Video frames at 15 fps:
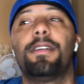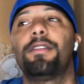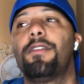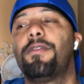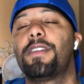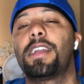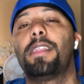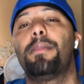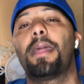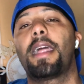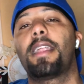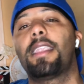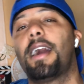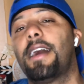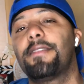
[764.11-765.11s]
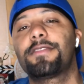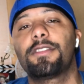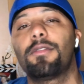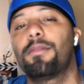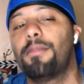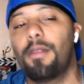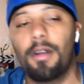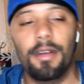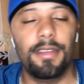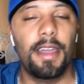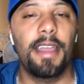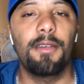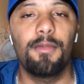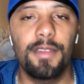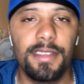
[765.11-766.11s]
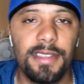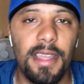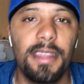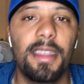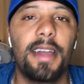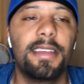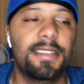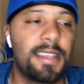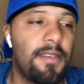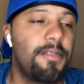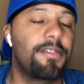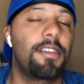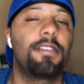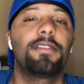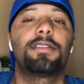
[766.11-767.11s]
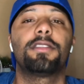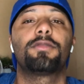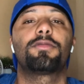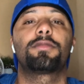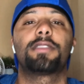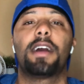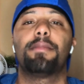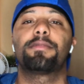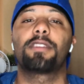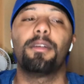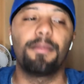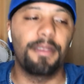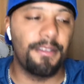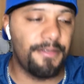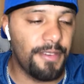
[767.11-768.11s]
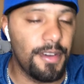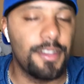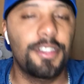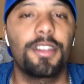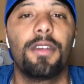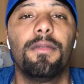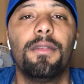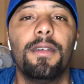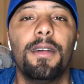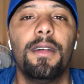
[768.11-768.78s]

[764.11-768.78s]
Don't forget about our live show tomorrow night, Wednesday night, 7.30 Central Time. It's gonna be a fun show.